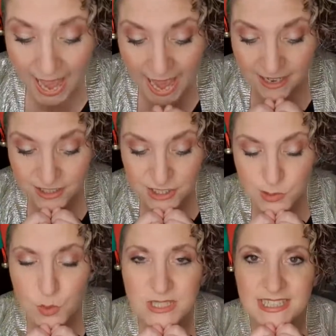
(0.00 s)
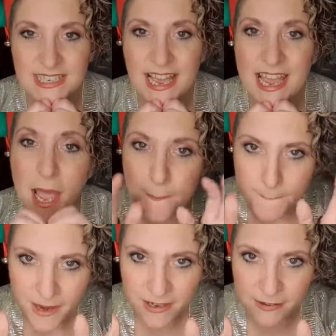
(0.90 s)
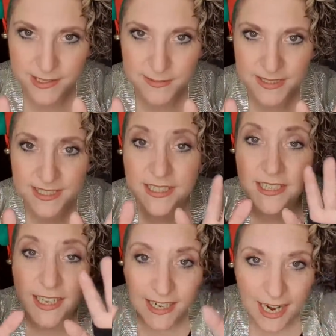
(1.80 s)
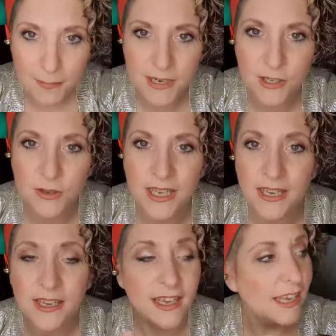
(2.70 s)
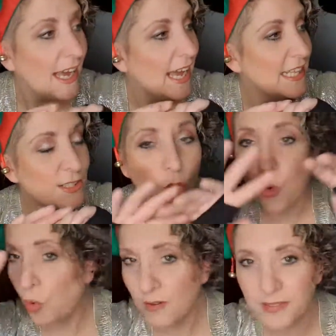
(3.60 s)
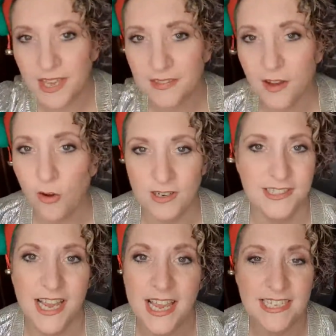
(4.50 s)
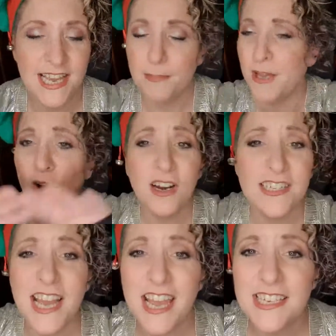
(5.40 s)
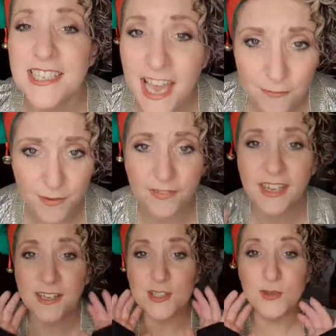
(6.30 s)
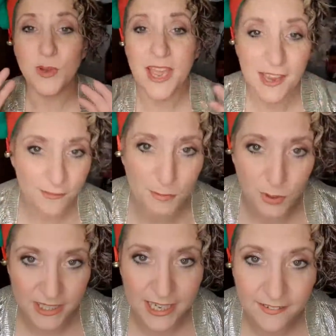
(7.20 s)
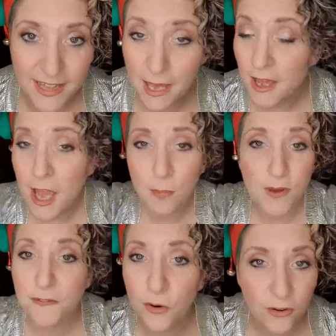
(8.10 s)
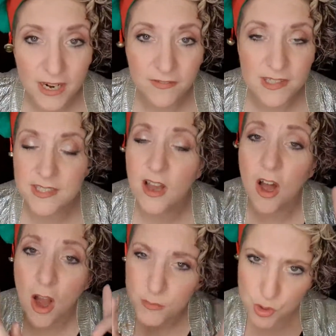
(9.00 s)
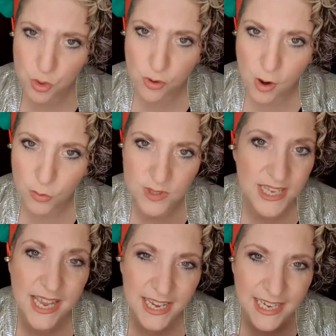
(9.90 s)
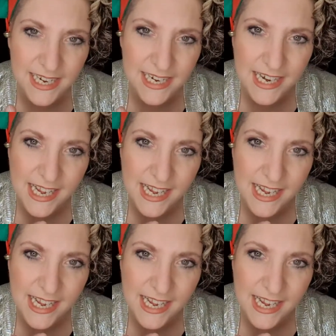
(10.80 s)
And I just want to say a Merry Christmas and a Happy New Year and all of the other holidays. Happy holidays, everything, to everybody out there. Before I even start, I'm sure I will say it again and